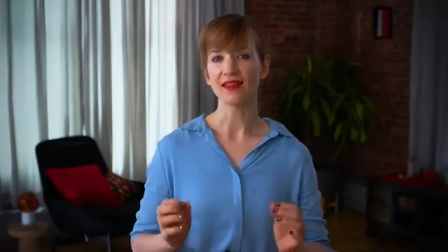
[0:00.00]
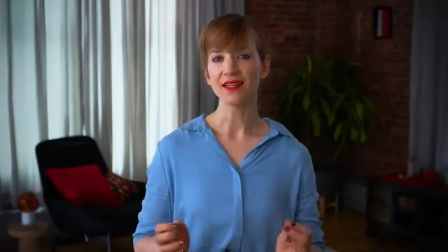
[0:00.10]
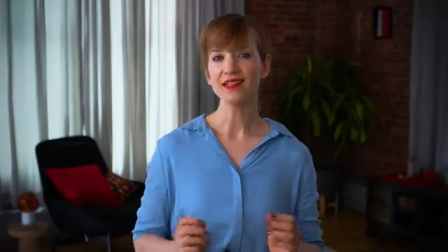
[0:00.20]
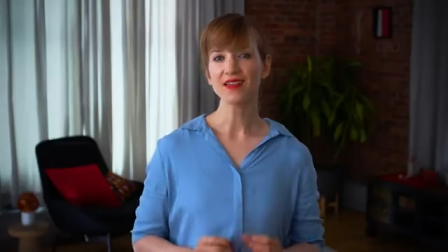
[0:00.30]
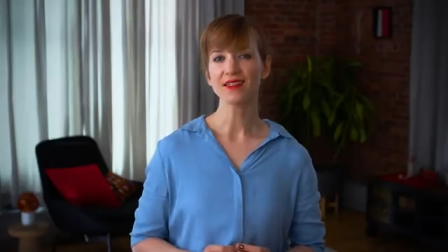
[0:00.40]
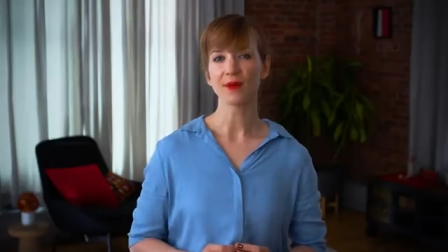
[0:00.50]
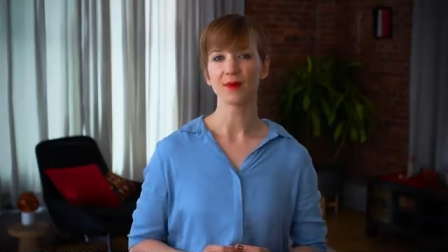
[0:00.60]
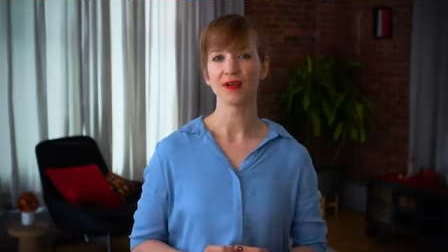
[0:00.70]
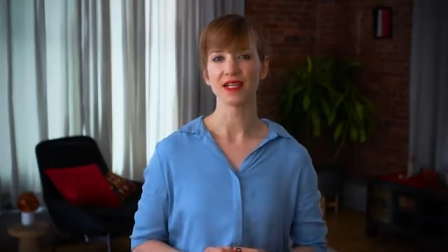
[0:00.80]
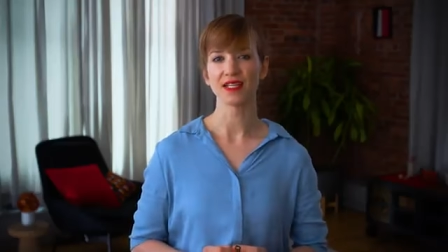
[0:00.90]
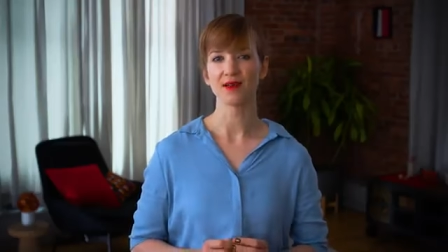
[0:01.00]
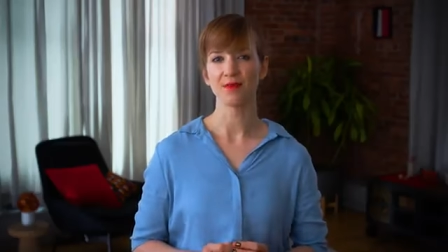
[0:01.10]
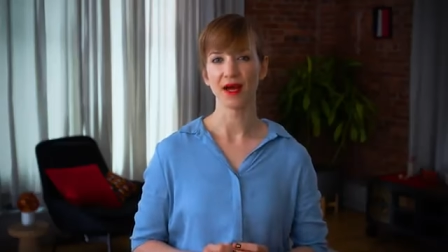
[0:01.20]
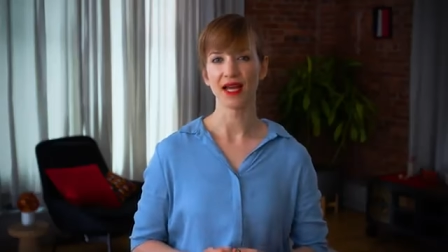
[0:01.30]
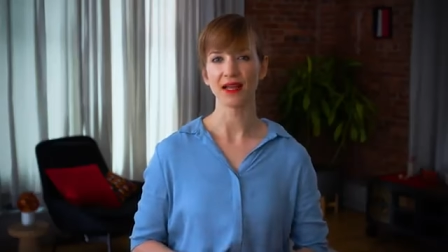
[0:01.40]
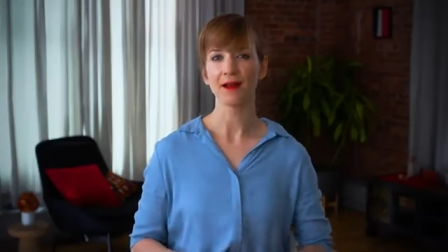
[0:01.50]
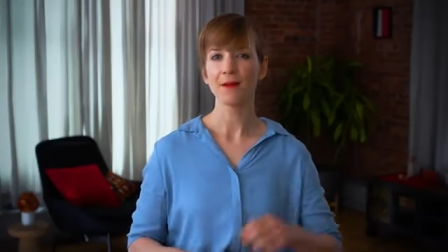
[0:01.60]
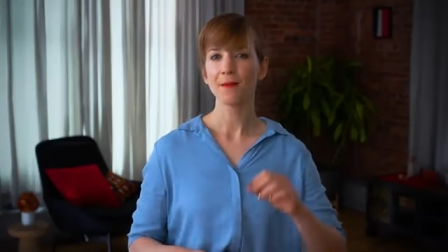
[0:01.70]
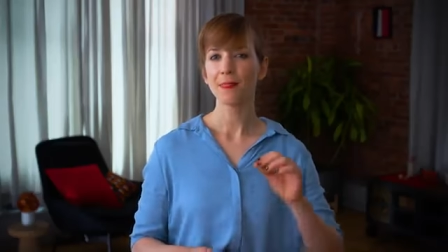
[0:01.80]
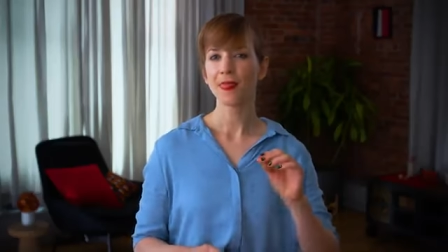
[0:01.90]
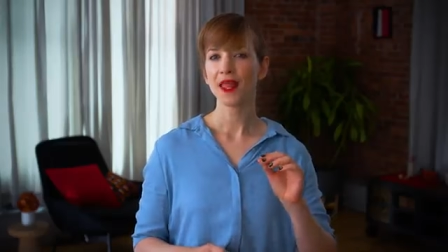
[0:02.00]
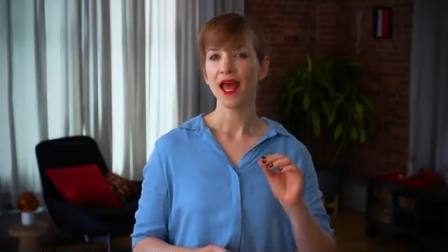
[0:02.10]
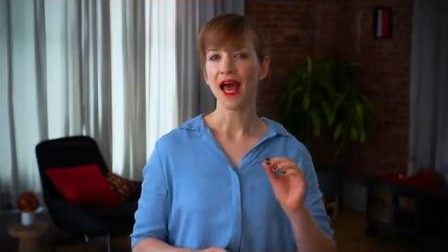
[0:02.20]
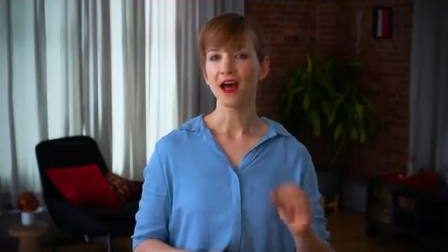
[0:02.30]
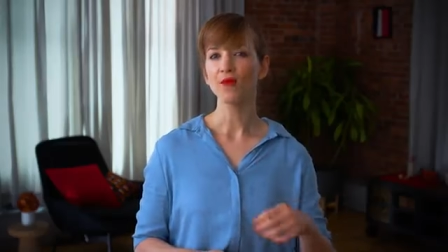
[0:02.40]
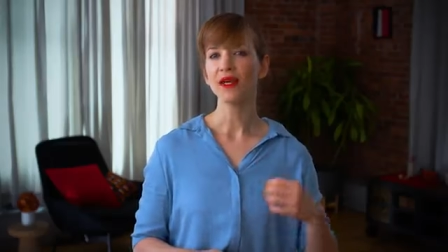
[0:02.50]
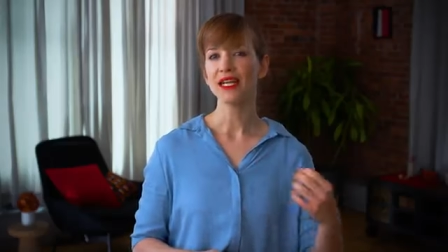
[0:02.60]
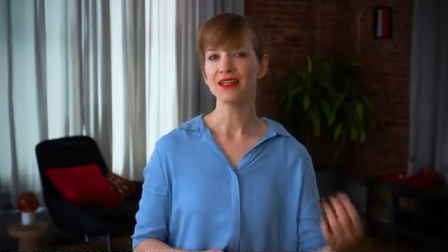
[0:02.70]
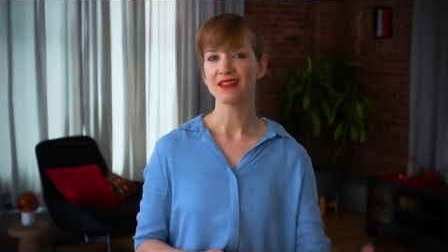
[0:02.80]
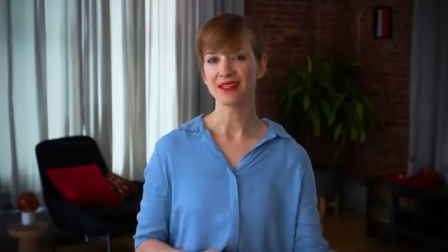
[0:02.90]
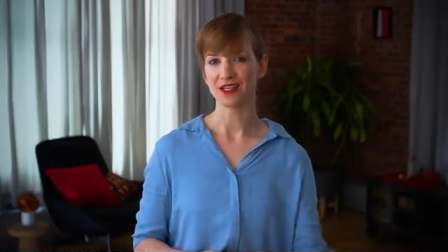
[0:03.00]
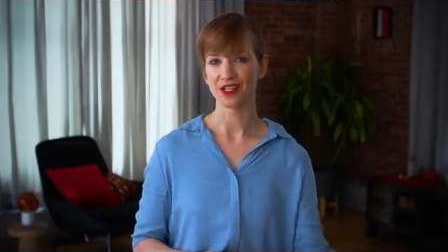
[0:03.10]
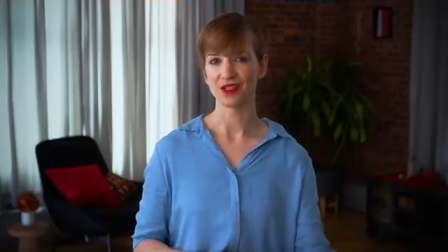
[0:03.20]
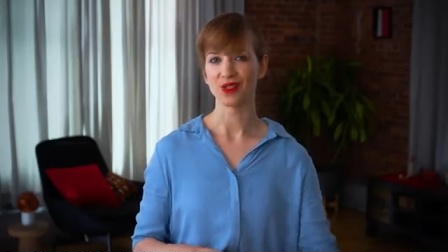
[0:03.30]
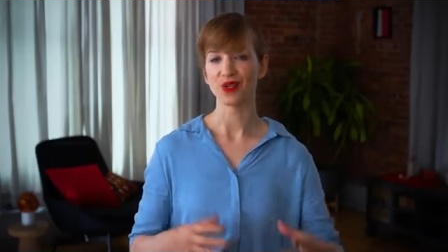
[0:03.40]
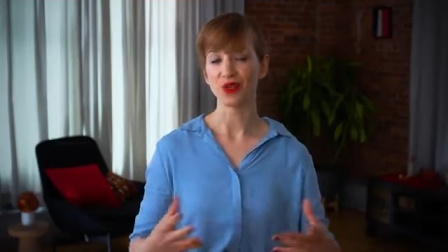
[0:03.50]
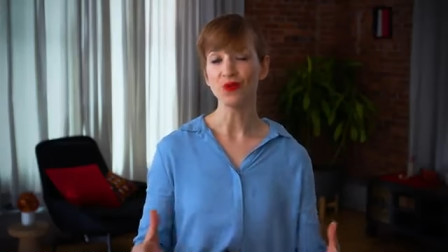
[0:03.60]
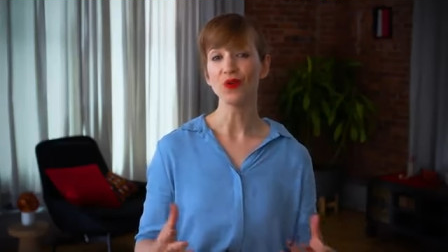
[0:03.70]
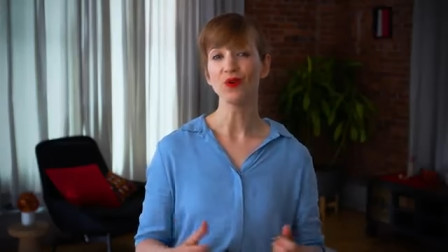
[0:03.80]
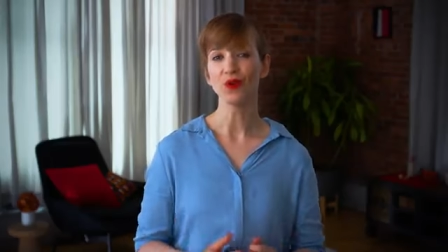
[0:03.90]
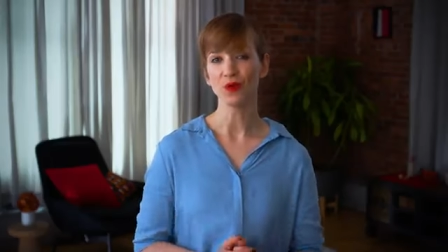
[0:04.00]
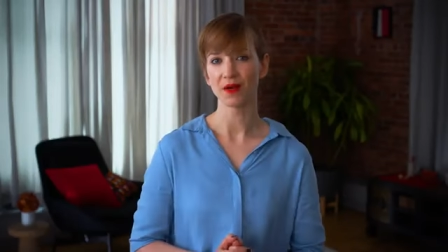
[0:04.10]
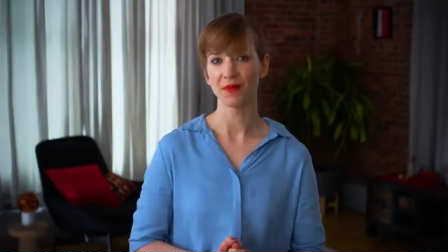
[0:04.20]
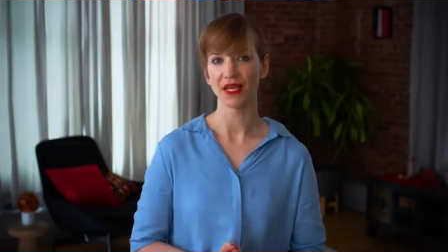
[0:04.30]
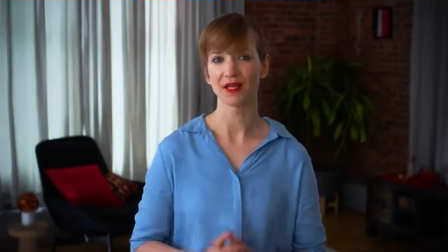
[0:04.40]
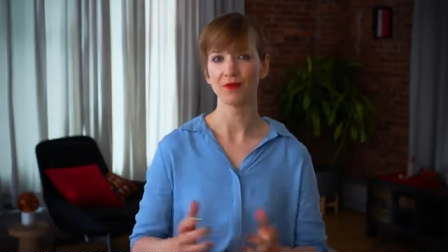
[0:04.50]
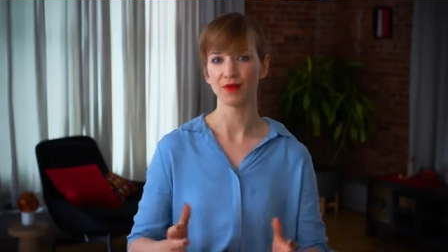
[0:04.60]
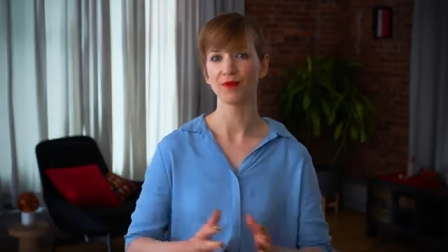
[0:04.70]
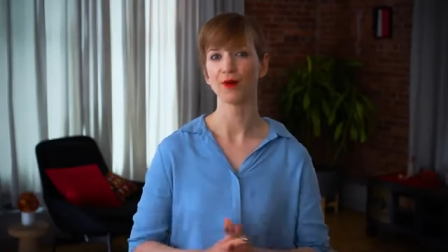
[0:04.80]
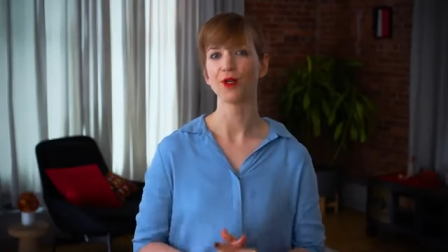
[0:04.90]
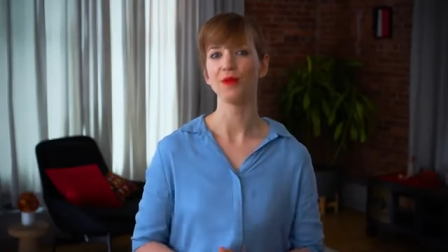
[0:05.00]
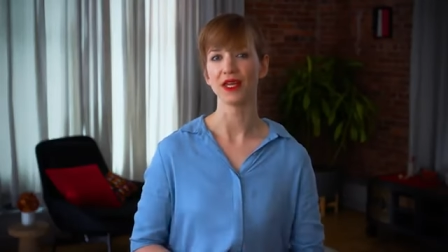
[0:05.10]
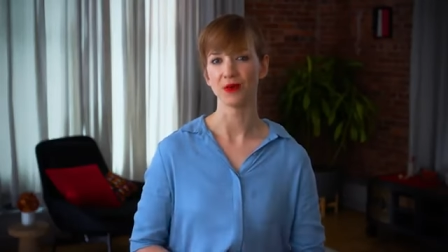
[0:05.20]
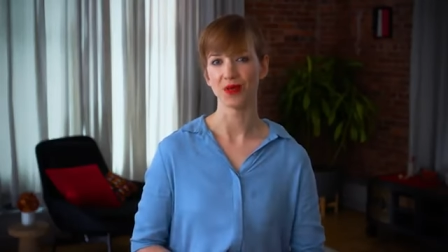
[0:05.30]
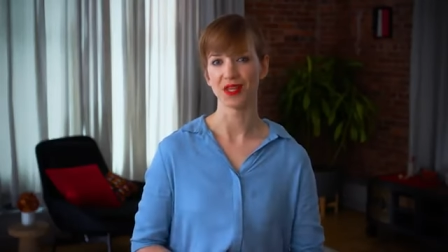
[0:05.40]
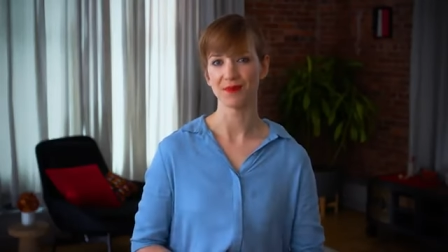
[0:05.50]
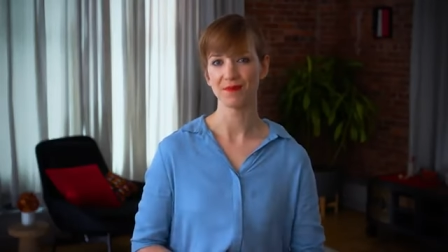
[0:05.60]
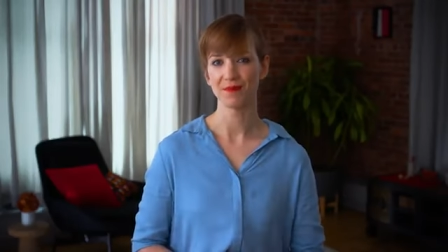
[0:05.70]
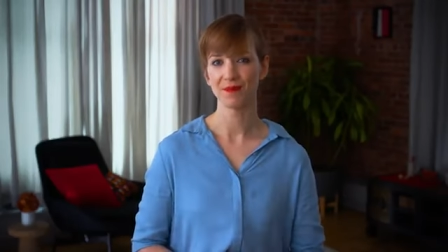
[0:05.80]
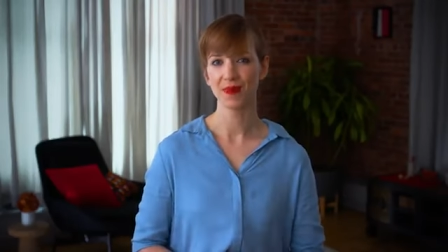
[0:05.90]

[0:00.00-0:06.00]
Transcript: These are separated by how many decisions you know you want to make before you begin with them.